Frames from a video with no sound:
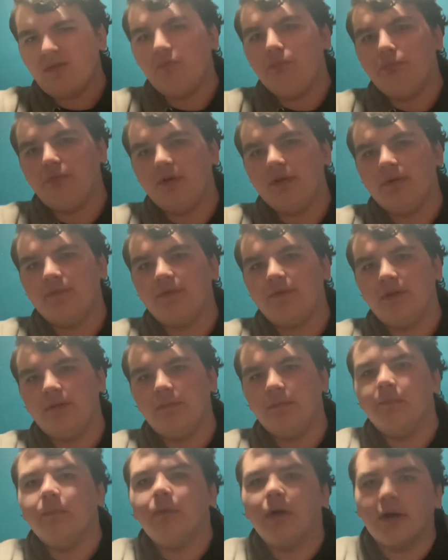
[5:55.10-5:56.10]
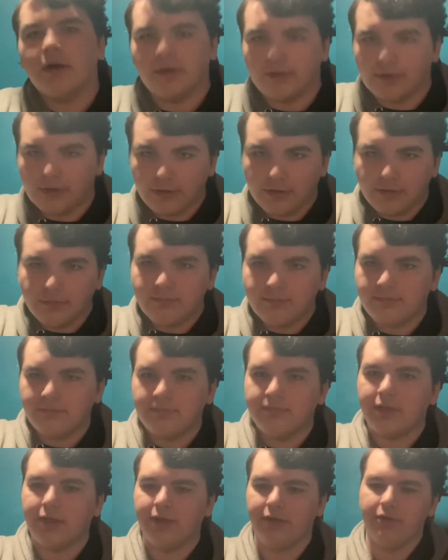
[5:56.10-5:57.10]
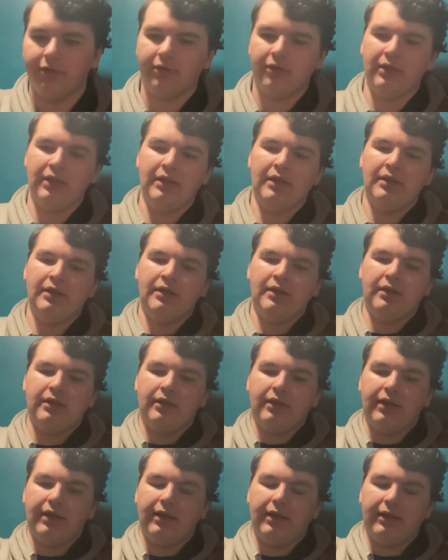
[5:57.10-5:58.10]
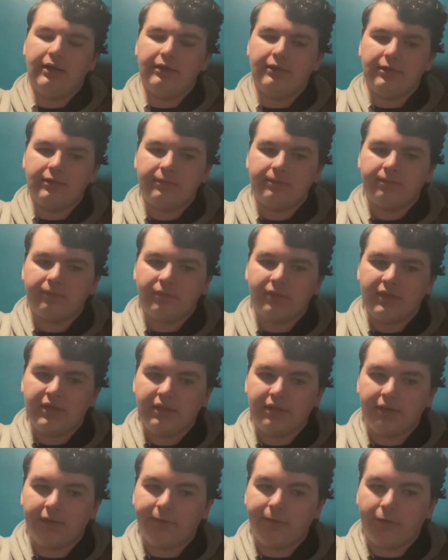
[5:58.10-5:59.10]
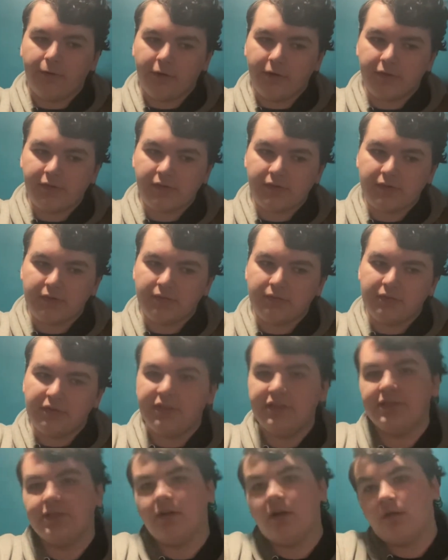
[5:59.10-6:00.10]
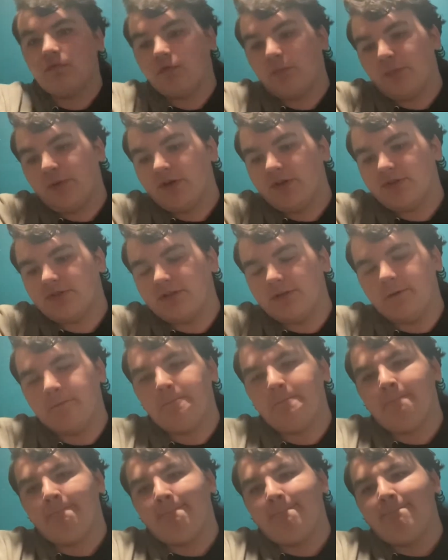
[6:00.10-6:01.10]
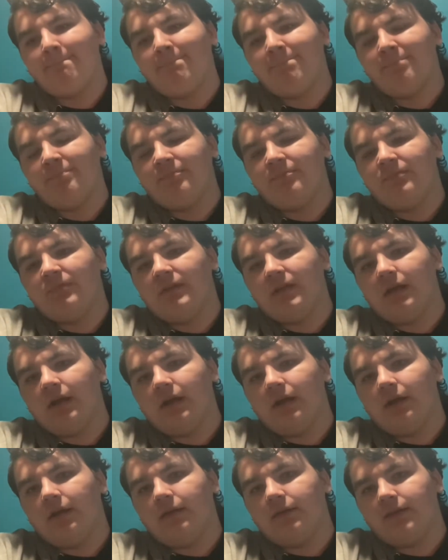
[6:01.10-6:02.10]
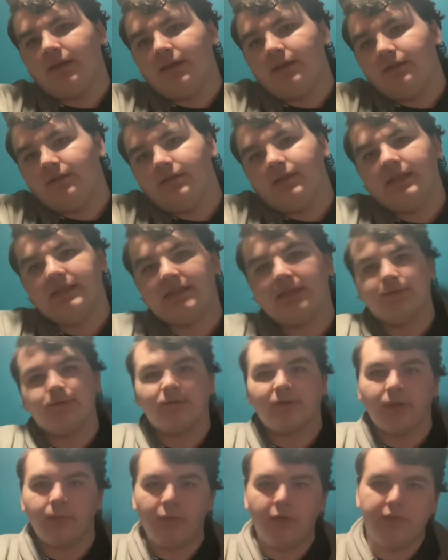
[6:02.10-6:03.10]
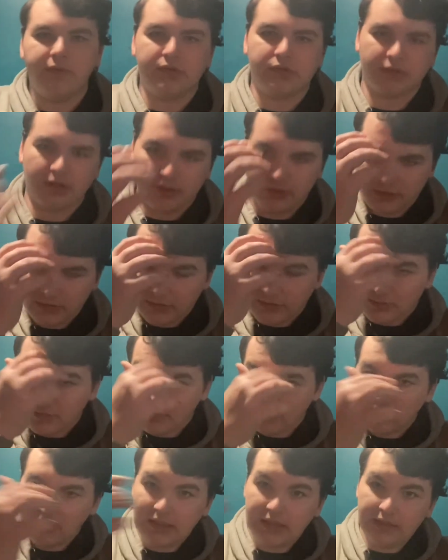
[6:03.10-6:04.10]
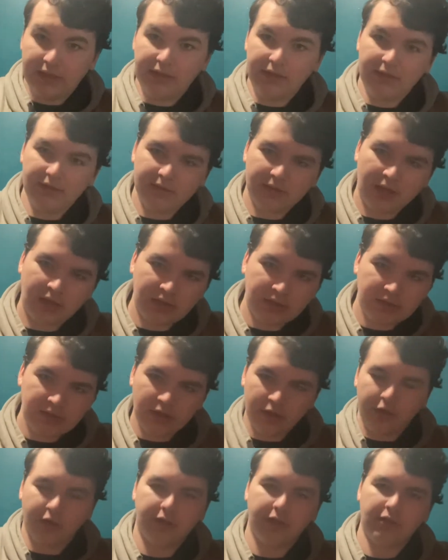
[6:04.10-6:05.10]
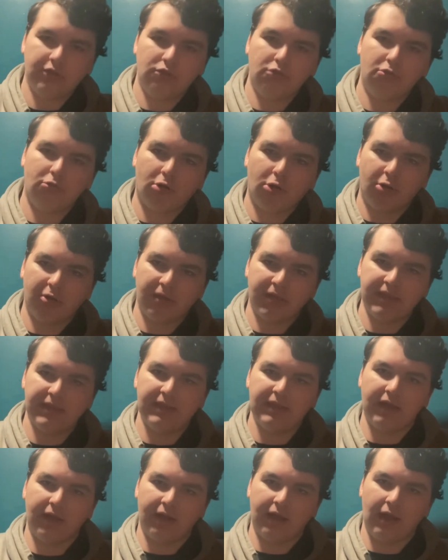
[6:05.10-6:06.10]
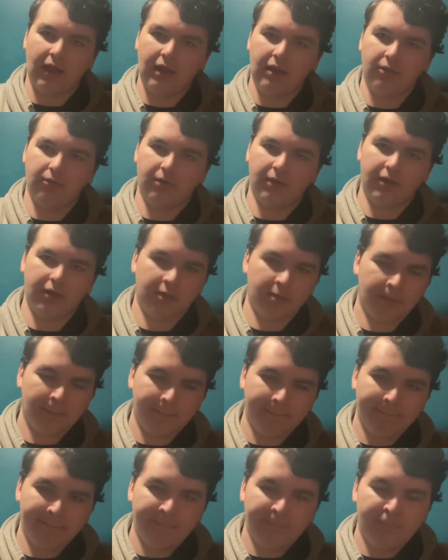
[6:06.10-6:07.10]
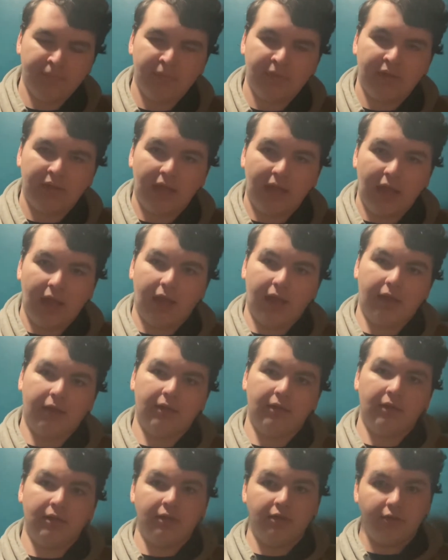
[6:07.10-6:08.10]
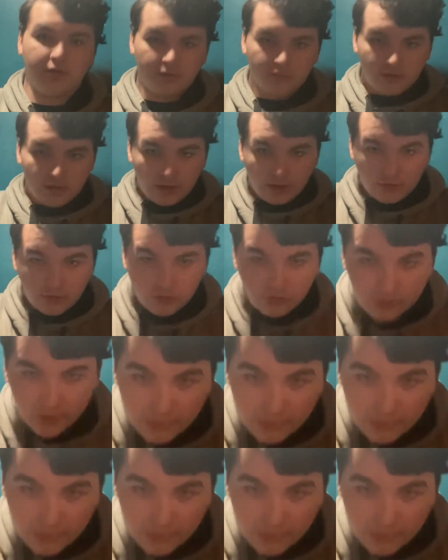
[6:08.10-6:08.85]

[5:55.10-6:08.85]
boyfriend, partner, and of course he's an awful person. And this where the movie starts. He knocks her into a wall because he got angry, and she